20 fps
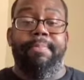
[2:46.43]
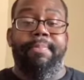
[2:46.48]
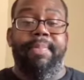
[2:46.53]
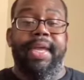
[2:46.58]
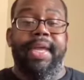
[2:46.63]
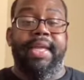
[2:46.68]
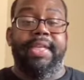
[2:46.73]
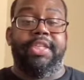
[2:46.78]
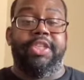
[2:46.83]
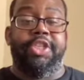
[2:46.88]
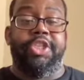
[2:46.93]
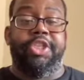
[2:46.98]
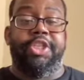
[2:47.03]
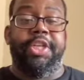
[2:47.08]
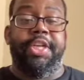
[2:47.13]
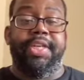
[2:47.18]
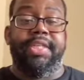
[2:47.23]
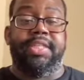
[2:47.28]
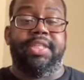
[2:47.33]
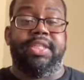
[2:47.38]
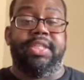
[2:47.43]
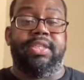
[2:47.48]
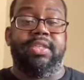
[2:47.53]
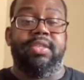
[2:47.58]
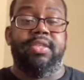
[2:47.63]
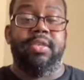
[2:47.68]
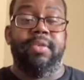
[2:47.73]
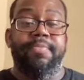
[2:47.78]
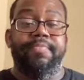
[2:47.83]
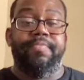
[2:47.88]
it's just
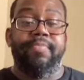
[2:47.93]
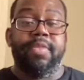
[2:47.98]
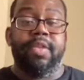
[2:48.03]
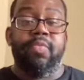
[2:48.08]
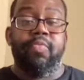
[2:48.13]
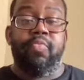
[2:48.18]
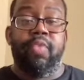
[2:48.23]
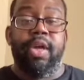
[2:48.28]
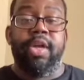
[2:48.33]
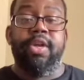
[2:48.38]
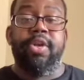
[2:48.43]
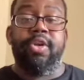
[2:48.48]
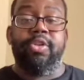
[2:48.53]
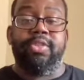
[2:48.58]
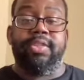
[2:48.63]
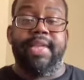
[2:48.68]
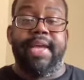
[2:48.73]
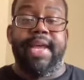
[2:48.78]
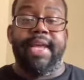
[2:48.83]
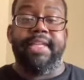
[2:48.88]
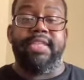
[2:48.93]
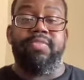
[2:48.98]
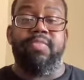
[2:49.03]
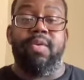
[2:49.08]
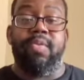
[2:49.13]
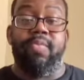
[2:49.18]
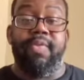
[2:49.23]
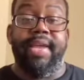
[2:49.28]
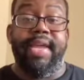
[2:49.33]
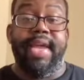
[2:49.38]
one of those days
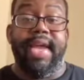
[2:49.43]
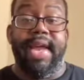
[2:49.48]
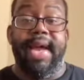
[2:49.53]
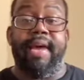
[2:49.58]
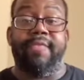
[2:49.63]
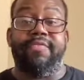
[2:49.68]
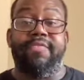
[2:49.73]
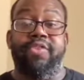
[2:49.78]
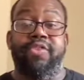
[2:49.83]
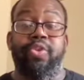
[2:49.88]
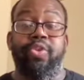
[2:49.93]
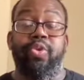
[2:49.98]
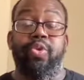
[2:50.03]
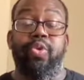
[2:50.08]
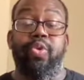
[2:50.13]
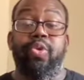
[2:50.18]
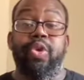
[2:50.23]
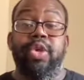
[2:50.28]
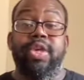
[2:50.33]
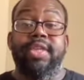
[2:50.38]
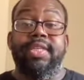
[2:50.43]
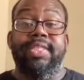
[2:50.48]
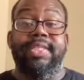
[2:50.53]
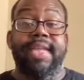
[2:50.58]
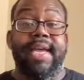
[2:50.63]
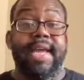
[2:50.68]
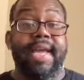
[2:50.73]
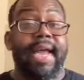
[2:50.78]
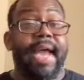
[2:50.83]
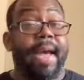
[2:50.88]
where we have to
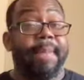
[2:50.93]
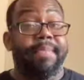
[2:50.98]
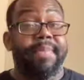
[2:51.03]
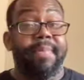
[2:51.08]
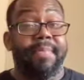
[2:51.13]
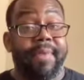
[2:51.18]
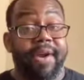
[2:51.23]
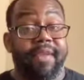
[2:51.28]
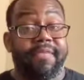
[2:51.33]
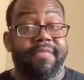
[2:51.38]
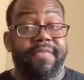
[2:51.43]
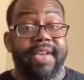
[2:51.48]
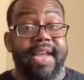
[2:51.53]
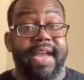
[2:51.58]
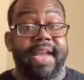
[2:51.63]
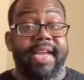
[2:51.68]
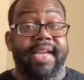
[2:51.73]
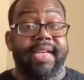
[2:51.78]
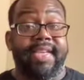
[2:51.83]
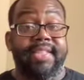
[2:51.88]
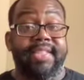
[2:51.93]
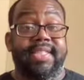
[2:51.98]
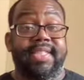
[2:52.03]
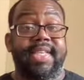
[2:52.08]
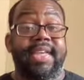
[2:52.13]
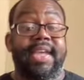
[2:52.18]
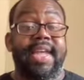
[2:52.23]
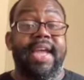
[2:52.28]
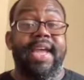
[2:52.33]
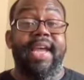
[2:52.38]
say happy birthday, because
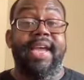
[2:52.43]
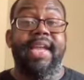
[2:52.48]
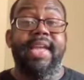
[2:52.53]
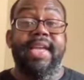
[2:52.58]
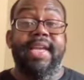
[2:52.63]
today